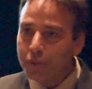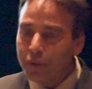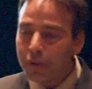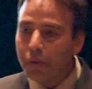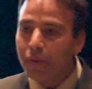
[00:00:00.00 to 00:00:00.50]

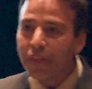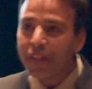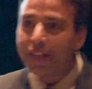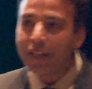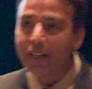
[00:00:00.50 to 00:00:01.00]
do you
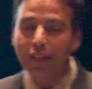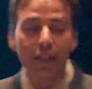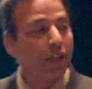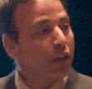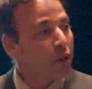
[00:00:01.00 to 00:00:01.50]
think,
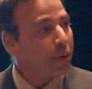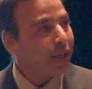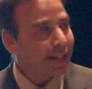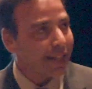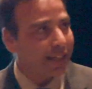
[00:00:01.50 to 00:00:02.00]

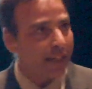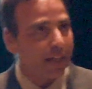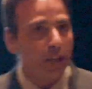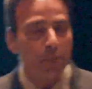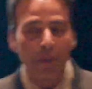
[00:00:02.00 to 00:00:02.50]
let's
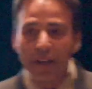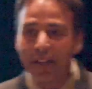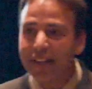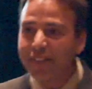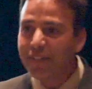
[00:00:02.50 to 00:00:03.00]
say,
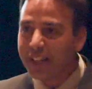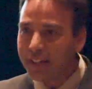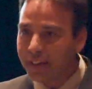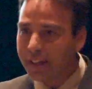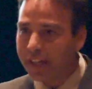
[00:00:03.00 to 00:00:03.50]
playing a
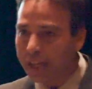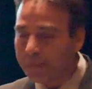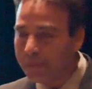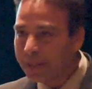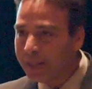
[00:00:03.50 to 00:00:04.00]
video
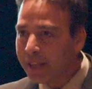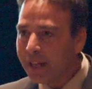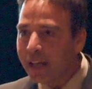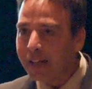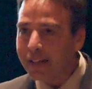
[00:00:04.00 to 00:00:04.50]
game
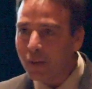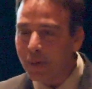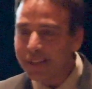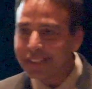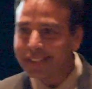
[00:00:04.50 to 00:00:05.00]
is
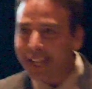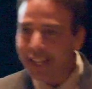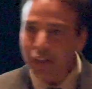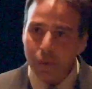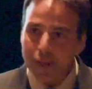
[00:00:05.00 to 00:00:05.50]
going to
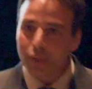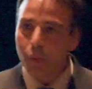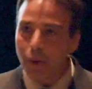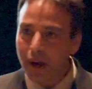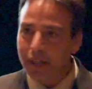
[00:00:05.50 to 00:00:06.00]
take away the
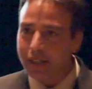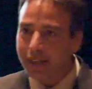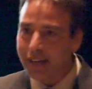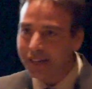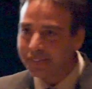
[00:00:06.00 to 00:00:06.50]

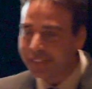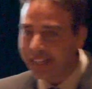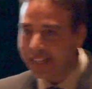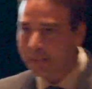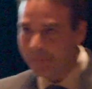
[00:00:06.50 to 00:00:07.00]
water out of the
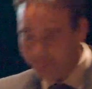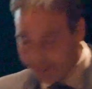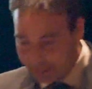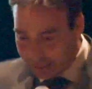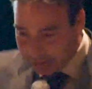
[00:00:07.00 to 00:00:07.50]
dam? If
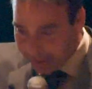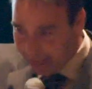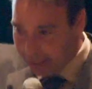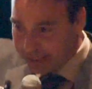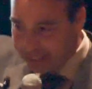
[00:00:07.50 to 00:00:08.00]
you literally
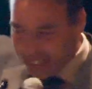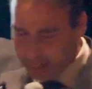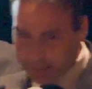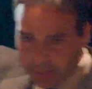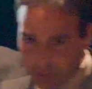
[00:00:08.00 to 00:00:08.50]
saw the
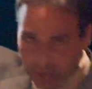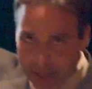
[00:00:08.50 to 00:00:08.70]
dam level